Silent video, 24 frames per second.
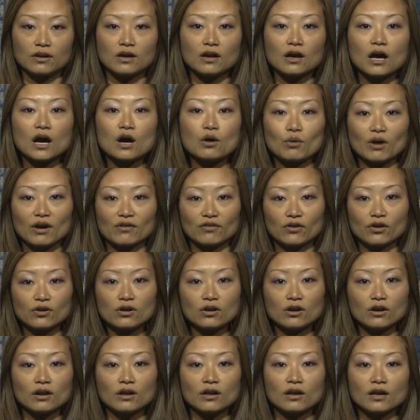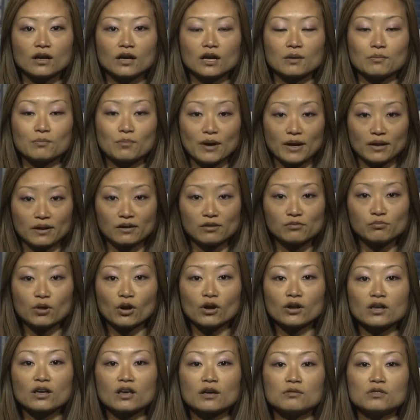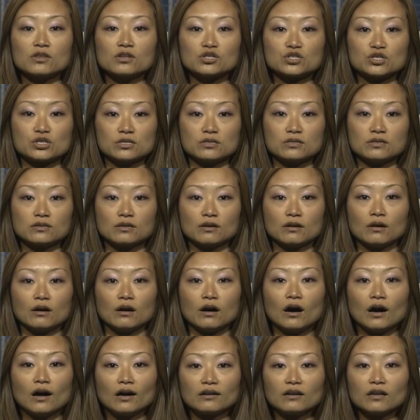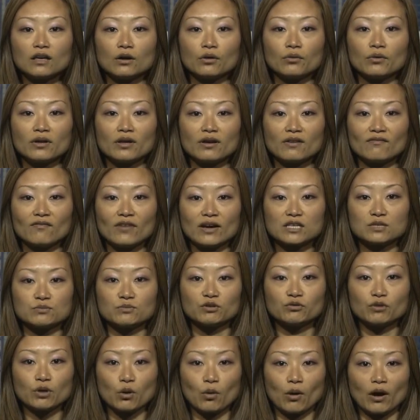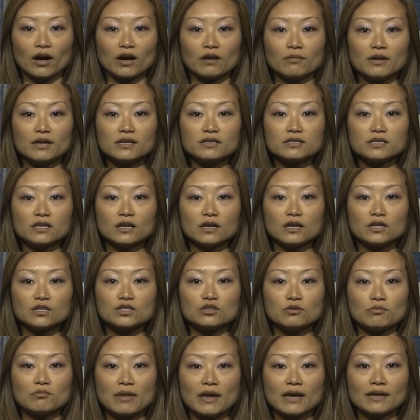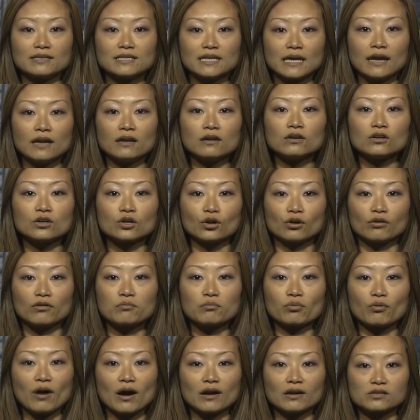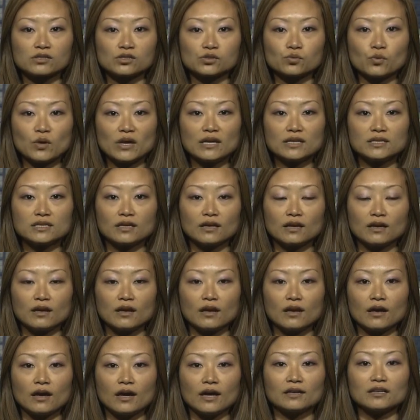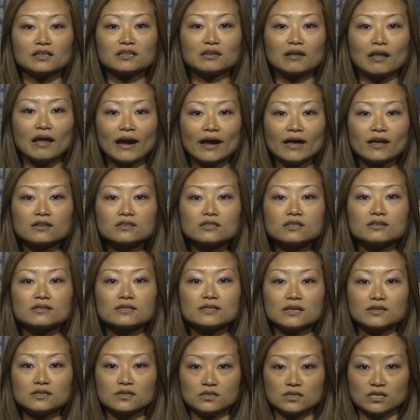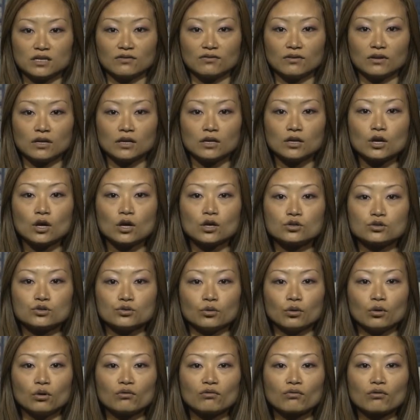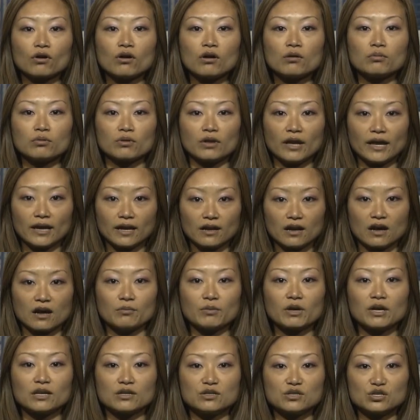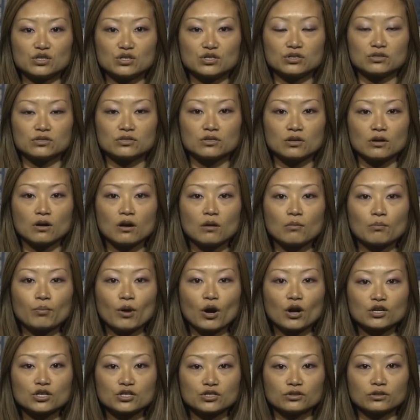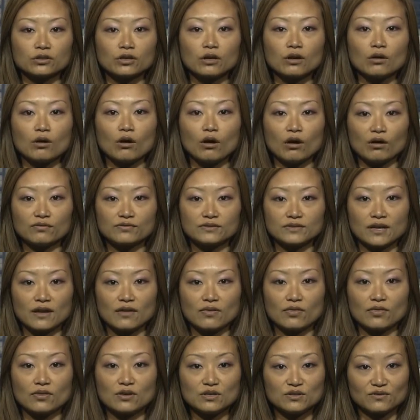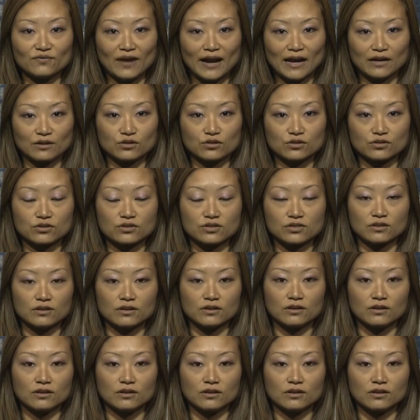However, competitive market conditions, ongoing investment requirement to maintain a current product suite, and client sensitivity to overall economic conditions partially offset these factors.